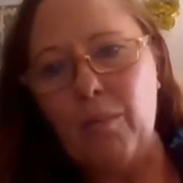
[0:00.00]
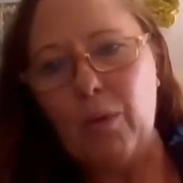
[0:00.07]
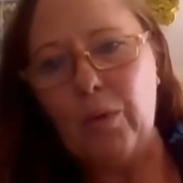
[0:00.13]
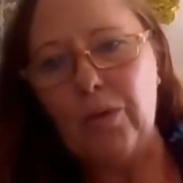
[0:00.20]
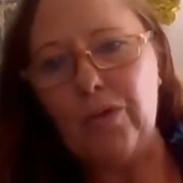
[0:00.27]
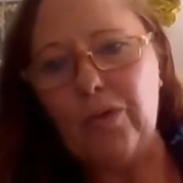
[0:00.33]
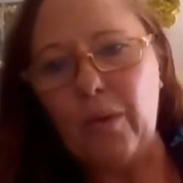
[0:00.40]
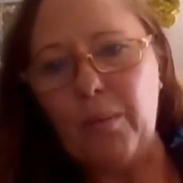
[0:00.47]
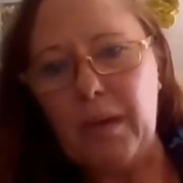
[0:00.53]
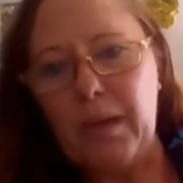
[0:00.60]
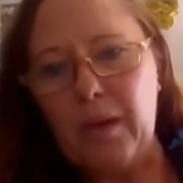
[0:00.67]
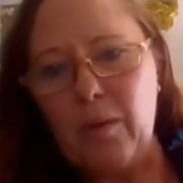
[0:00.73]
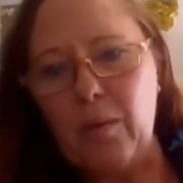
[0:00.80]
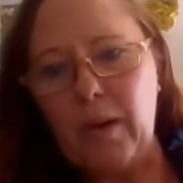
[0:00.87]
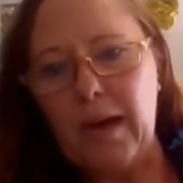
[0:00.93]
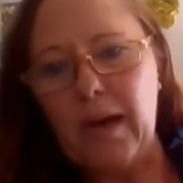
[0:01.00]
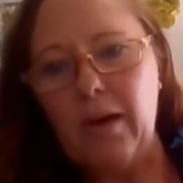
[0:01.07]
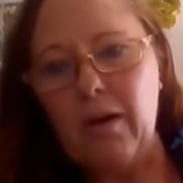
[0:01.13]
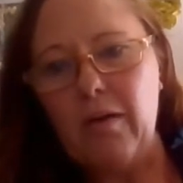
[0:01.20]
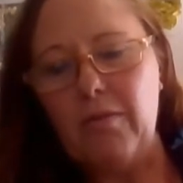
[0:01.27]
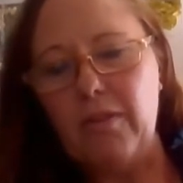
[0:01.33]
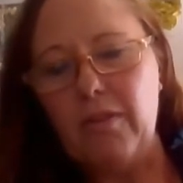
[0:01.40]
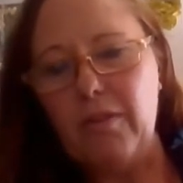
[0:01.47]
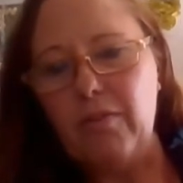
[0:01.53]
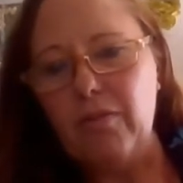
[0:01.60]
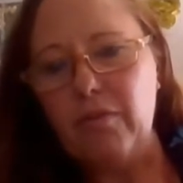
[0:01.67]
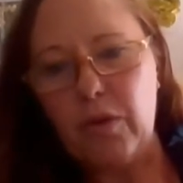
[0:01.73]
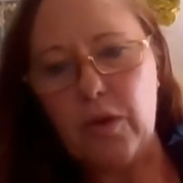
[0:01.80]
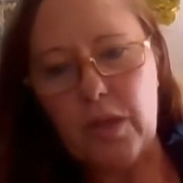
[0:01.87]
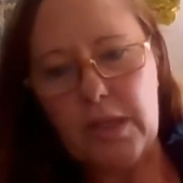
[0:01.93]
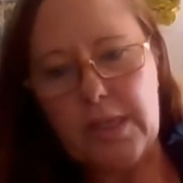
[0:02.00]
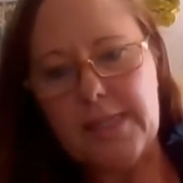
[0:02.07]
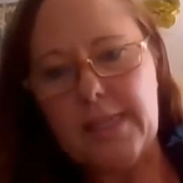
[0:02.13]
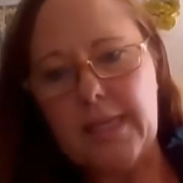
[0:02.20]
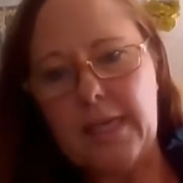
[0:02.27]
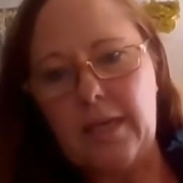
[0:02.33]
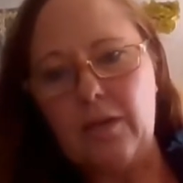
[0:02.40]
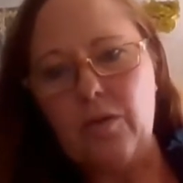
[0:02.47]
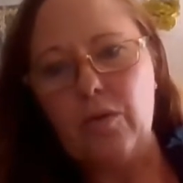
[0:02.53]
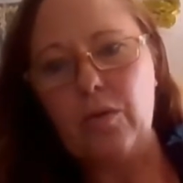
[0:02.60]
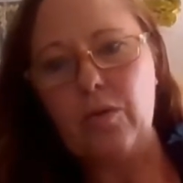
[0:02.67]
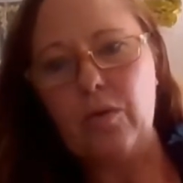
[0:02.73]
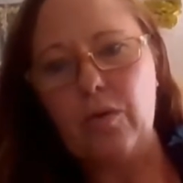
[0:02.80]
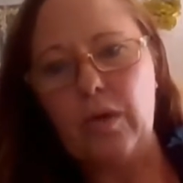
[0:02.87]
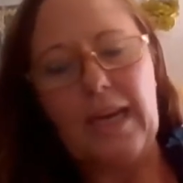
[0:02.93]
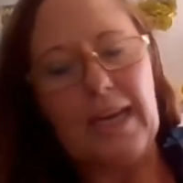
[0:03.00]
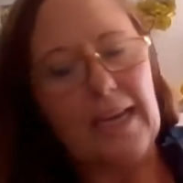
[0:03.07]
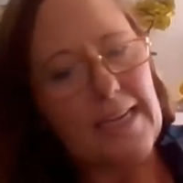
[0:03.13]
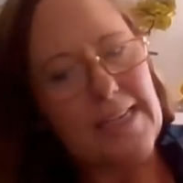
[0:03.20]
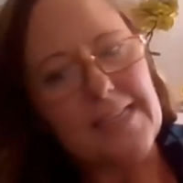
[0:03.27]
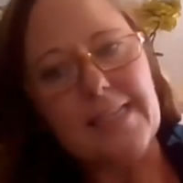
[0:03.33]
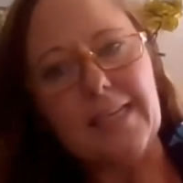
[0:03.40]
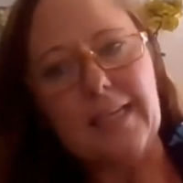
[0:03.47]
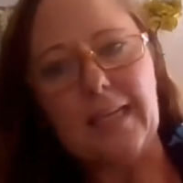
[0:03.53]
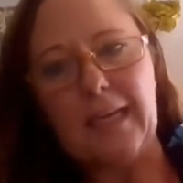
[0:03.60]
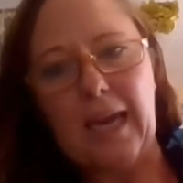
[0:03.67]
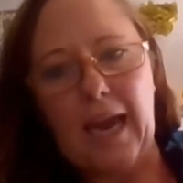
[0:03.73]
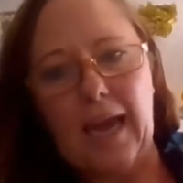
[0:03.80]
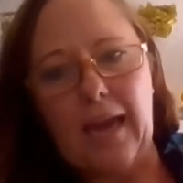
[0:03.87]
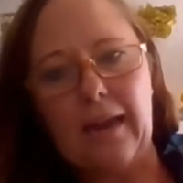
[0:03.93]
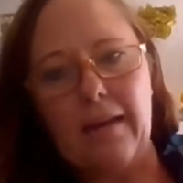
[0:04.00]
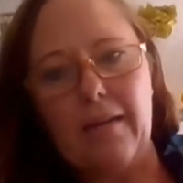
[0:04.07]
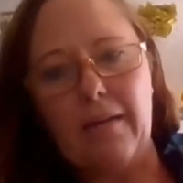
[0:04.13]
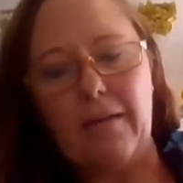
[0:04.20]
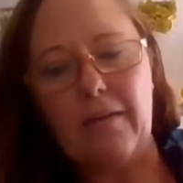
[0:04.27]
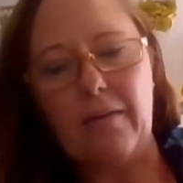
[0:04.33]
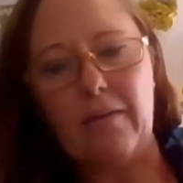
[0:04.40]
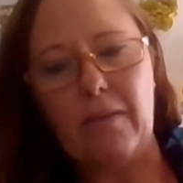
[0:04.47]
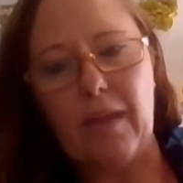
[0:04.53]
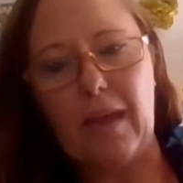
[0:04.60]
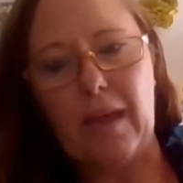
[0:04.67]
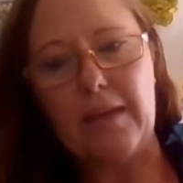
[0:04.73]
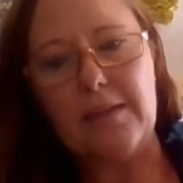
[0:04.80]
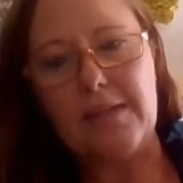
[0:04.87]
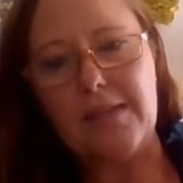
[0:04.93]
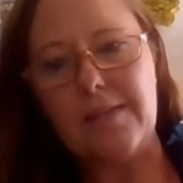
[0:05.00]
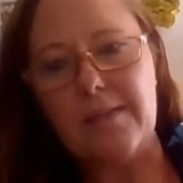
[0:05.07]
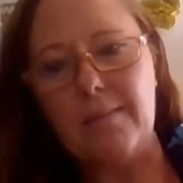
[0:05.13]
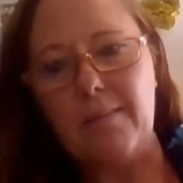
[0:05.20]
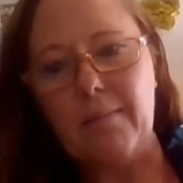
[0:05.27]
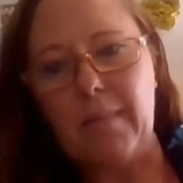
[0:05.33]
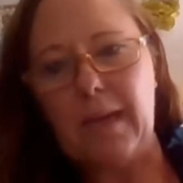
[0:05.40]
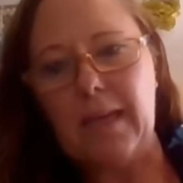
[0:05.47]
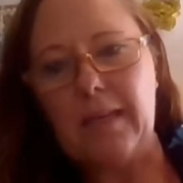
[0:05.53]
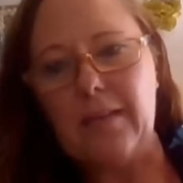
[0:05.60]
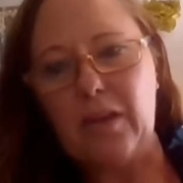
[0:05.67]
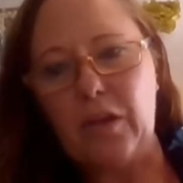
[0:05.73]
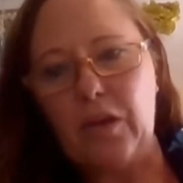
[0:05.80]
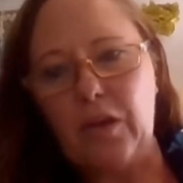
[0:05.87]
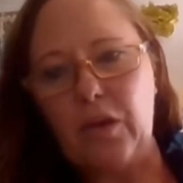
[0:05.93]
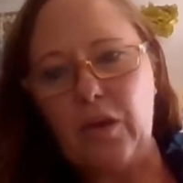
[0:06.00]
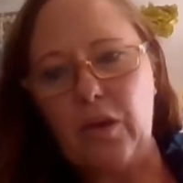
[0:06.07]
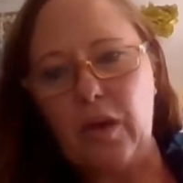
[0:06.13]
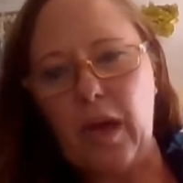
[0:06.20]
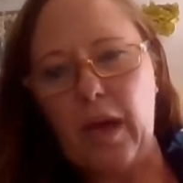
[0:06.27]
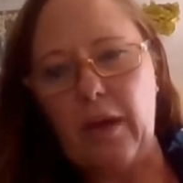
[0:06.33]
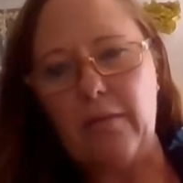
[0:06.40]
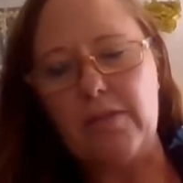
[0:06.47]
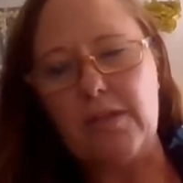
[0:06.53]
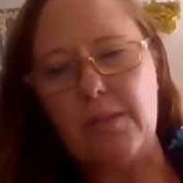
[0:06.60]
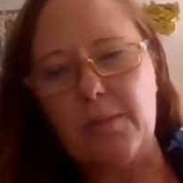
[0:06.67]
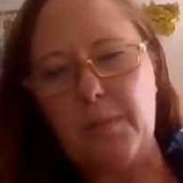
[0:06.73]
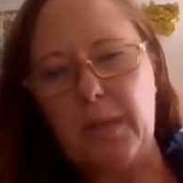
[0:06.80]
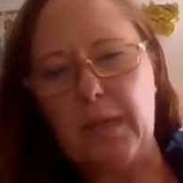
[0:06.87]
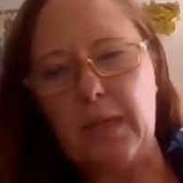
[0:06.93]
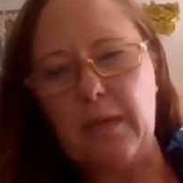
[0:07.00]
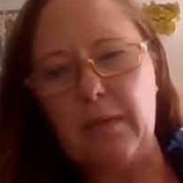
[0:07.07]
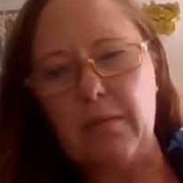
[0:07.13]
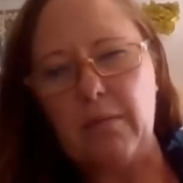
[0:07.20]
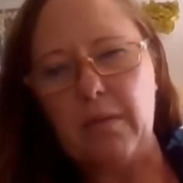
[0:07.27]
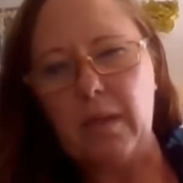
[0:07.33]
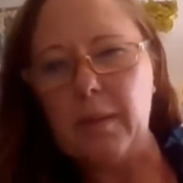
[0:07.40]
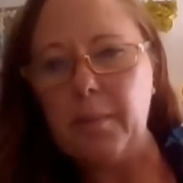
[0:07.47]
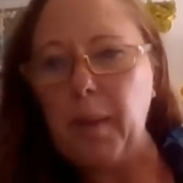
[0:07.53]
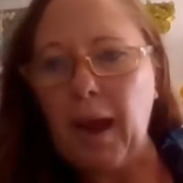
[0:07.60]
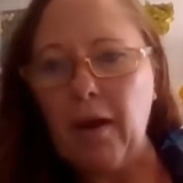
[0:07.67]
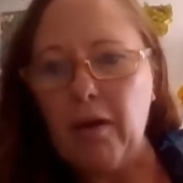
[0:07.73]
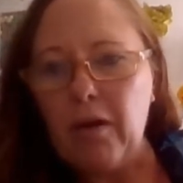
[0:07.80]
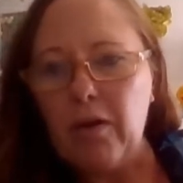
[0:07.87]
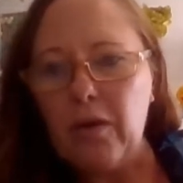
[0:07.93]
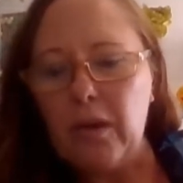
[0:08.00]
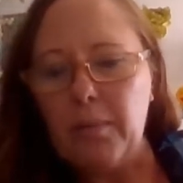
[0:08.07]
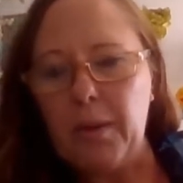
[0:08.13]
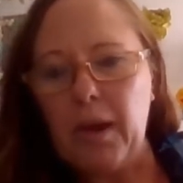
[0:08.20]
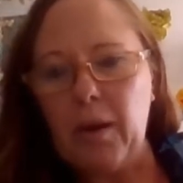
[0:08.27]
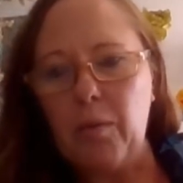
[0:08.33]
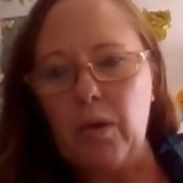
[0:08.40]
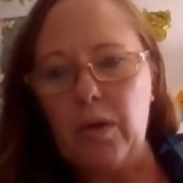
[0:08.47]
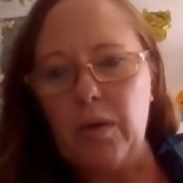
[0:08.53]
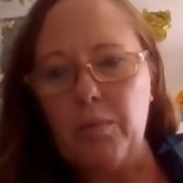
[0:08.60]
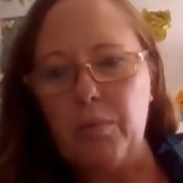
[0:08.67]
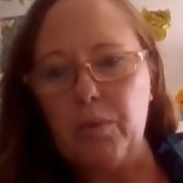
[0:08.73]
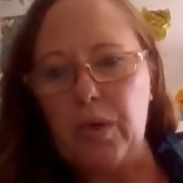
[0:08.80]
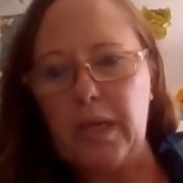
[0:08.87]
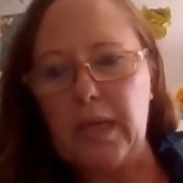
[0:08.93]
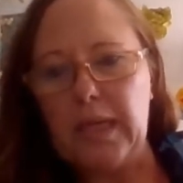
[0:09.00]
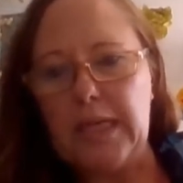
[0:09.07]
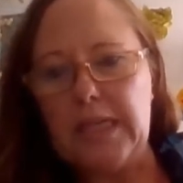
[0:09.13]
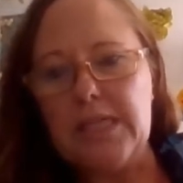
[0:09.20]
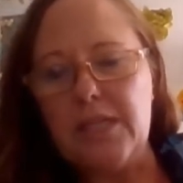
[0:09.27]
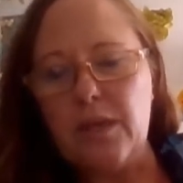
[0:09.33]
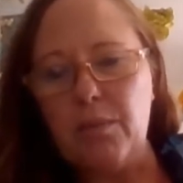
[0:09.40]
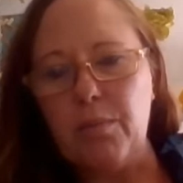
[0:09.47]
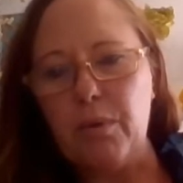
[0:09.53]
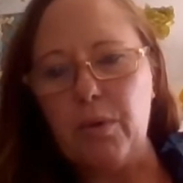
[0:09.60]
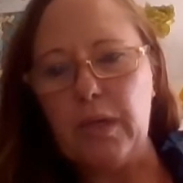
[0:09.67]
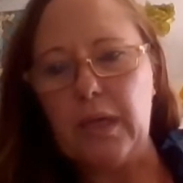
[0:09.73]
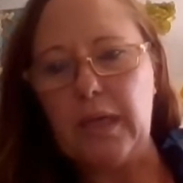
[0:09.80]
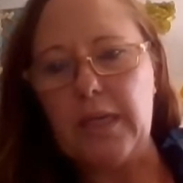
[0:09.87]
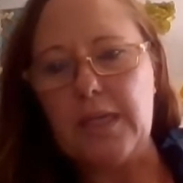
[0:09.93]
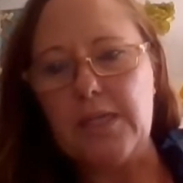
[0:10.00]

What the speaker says: Also be aware of the foods that you're eating, and that doesn't mean that you have to be really paranoid about what you're putting into your body.